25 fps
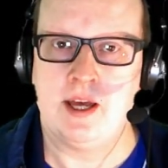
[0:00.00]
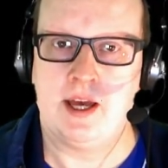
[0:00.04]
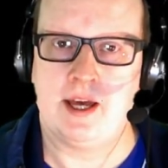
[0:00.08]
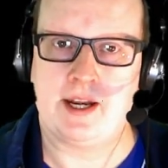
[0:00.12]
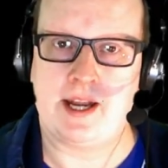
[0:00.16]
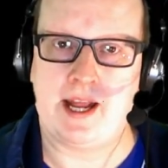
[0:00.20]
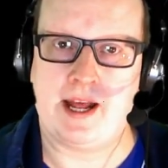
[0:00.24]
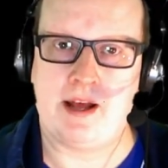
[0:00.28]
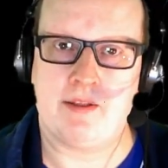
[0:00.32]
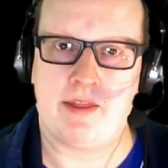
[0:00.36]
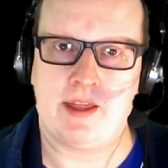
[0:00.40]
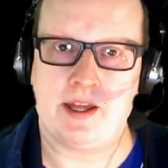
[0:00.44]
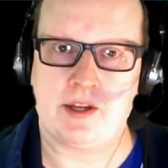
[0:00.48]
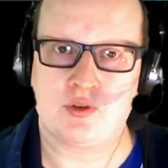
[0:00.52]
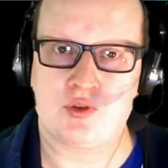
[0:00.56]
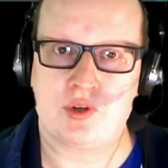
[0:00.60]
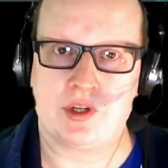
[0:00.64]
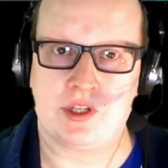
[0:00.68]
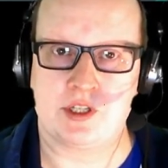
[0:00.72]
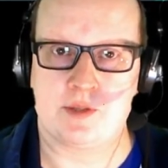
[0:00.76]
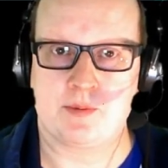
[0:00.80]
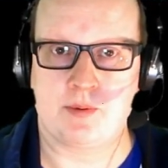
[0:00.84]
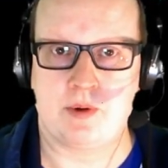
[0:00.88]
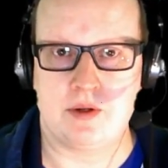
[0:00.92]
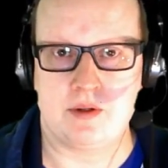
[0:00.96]
and how that
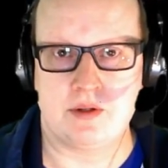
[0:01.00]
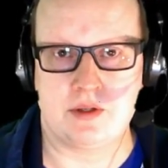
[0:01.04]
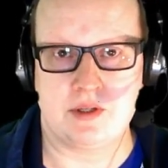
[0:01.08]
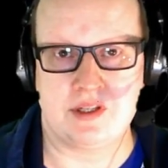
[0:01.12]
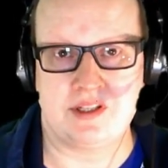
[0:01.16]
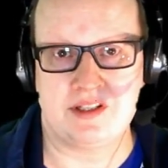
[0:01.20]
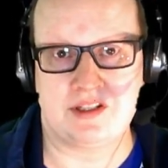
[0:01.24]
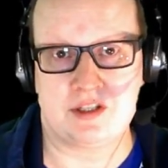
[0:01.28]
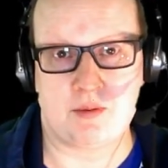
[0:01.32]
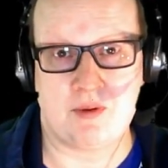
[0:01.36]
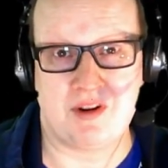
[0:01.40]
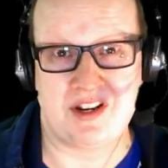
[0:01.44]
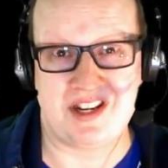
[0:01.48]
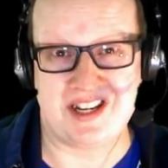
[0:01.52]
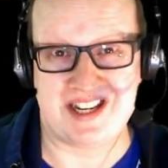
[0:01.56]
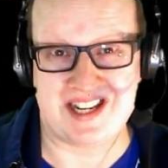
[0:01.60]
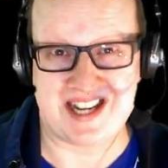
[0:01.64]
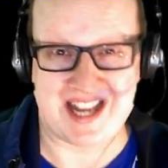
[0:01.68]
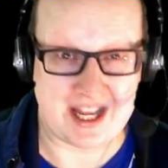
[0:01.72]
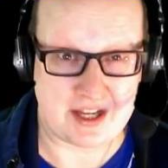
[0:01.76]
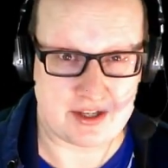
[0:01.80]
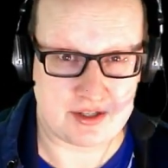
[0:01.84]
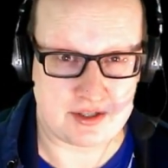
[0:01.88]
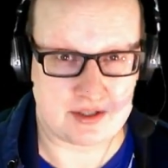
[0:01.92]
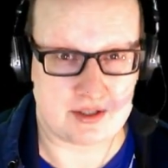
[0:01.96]
transposes into my
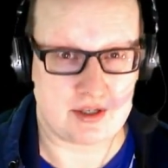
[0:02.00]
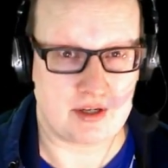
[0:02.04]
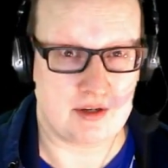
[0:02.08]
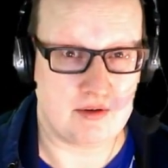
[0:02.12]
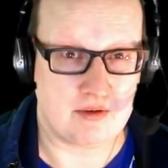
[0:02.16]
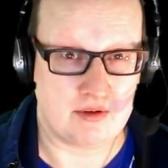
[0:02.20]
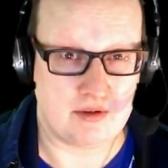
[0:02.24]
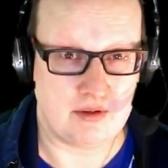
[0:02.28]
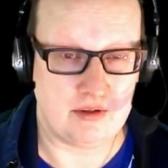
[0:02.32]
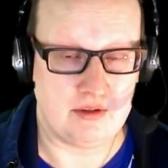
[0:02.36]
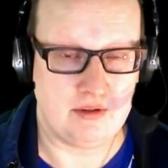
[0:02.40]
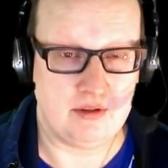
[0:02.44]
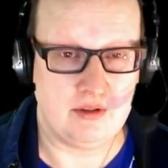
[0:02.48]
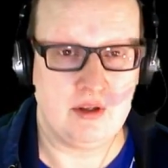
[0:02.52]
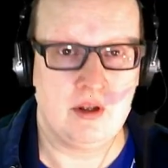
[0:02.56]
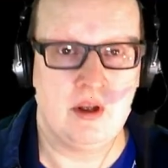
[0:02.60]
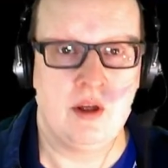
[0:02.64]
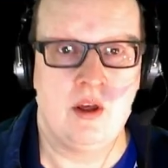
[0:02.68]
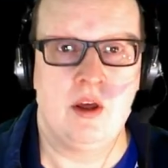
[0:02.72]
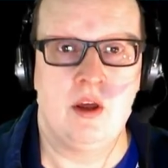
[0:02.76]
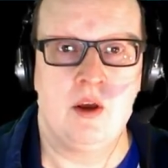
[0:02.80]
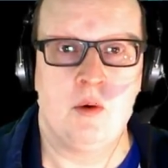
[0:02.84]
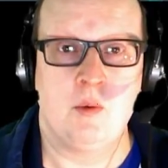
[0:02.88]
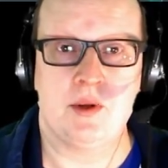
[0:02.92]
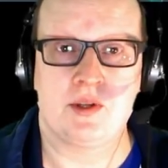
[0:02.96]
next token,
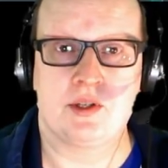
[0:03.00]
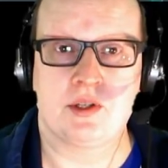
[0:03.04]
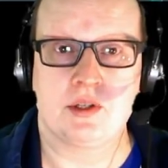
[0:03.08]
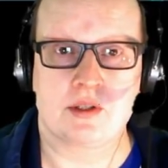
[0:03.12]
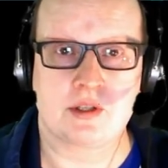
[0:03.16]
which is